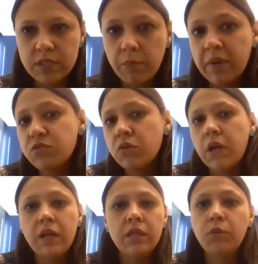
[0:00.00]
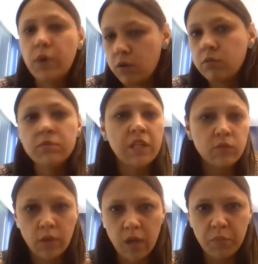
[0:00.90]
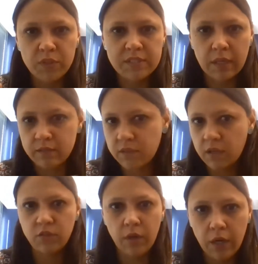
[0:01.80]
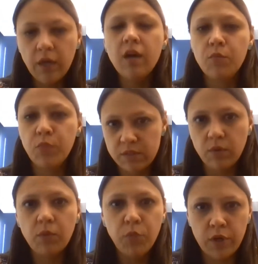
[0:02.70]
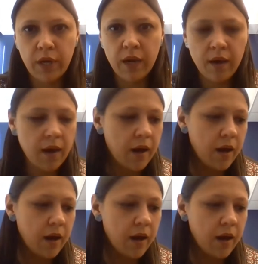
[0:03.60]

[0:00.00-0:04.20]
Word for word: I had to make some staff adjustments. So in his